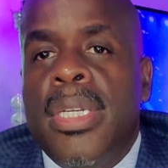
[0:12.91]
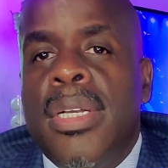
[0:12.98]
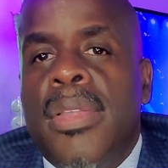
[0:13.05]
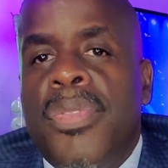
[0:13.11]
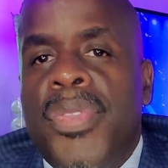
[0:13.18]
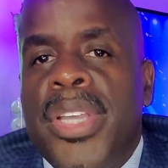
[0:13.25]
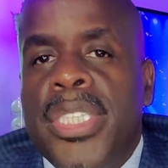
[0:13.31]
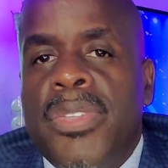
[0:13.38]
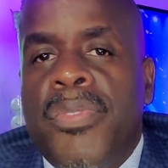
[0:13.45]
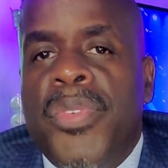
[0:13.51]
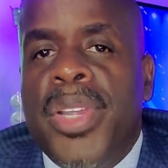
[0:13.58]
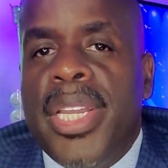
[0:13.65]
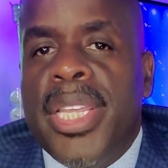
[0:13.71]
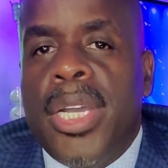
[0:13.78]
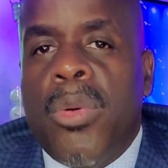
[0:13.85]
This
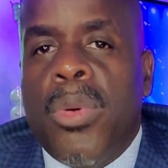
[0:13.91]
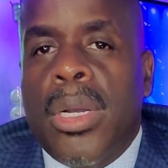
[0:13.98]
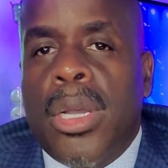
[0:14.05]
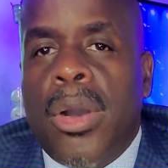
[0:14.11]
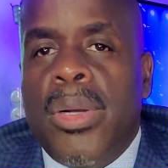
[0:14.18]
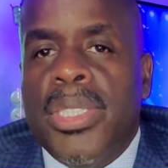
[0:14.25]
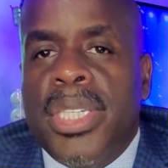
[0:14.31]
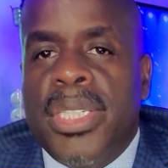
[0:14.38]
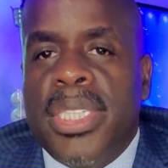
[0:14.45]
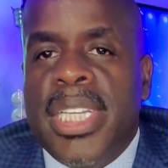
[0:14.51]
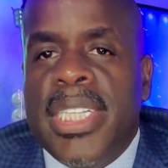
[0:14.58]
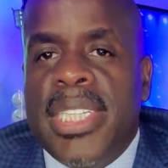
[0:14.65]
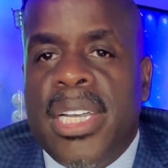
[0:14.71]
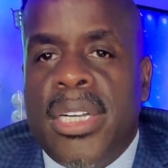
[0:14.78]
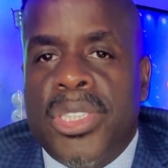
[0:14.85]
video will go into
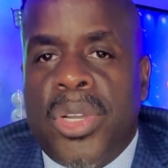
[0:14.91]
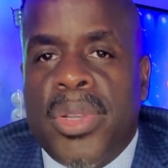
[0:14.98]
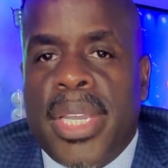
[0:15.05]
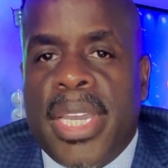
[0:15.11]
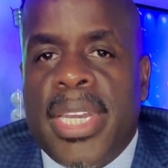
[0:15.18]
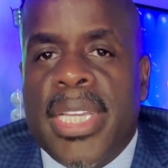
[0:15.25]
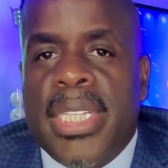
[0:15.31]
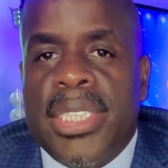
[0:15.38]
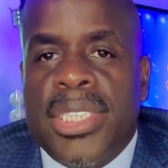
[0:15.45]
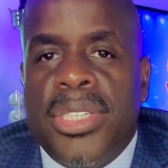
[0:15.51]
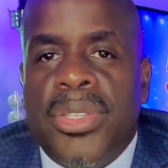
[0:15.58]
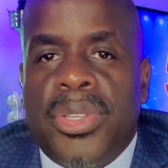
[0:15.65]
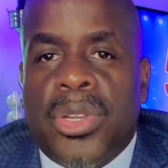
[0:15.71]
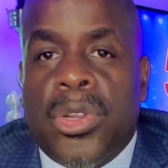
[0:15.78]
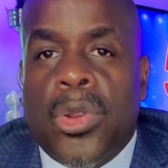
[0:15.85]
details on getting into
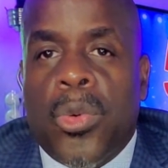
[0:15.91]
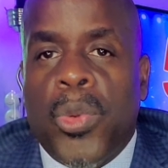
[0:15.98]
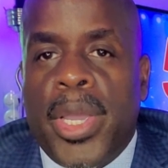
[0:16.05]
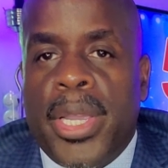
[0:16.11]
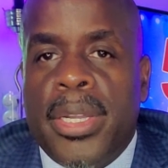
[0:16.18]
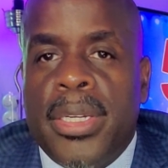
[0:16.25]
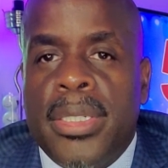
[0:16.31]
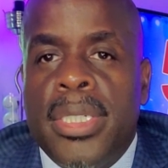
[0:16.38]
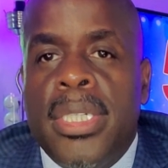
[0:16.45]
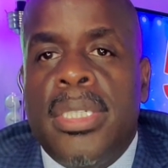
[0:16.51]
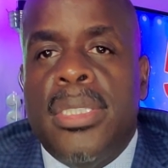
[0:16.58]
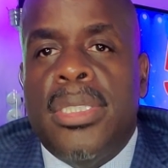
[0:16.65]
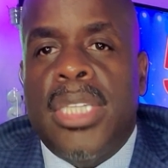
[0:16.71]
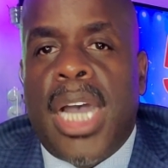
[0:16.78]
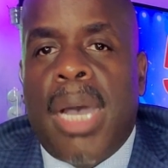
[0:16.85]
the career,
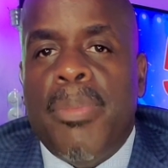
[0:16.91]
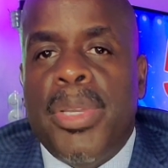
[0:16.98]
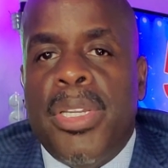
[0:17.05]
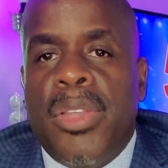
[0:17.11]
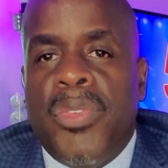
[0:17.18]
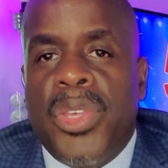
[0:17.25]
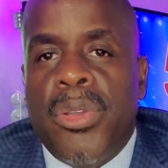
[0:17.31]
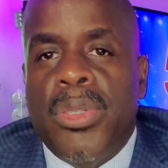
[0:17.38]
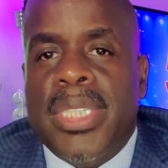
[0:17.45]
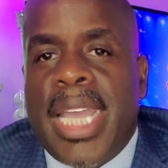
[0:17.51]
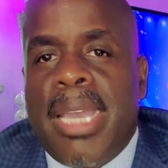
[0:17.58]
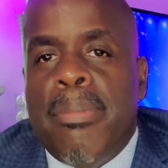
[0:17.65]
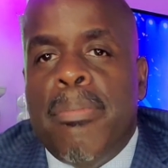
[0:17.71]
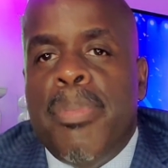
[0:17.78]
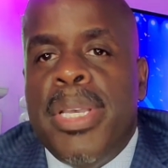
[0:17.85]
job interviews,
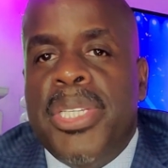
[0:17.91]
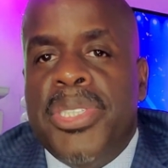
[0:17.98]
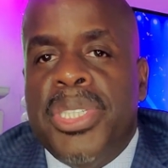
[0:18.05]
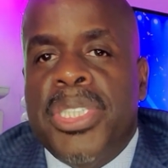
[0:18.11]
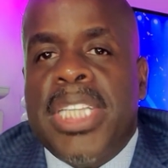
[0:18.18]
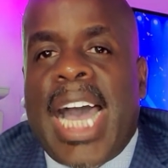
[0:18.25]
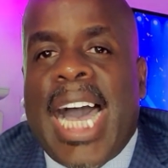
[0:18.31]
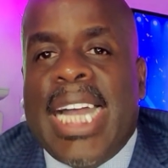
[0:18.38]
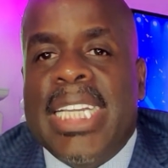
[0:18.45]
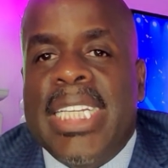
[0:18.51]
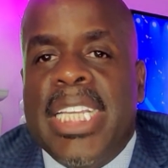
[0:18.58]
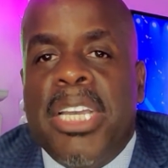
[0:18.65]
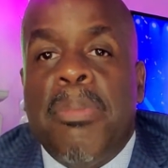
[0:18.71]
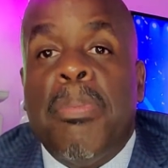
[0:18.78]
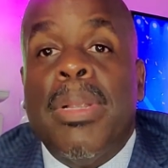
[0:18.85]
and business
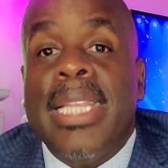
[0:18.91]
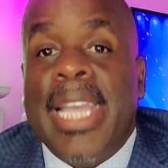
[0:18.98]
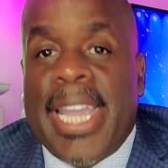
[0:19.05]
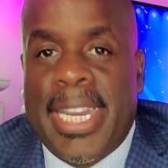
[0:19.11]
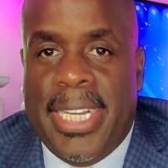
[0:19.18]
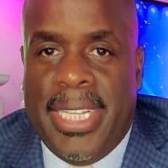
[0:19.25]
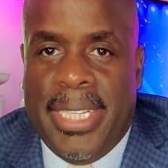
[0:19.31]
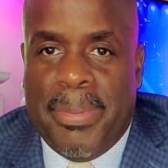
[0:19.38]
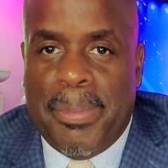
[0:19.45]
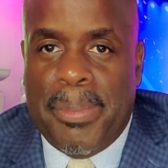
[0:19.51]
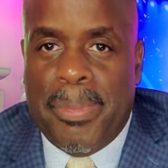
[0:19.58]
idea planning.